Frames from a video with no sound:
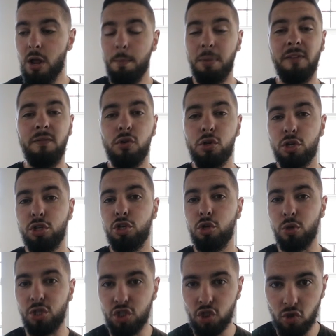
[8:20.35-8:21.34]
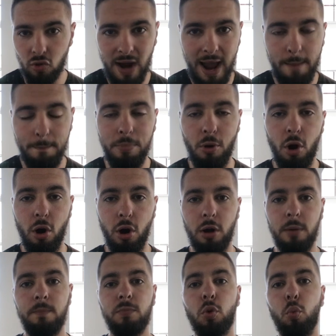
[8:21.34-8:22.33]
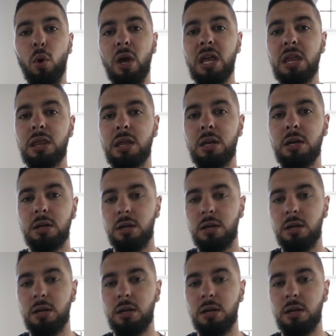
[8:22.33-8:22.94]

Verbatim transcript: but if you can do a trap bar with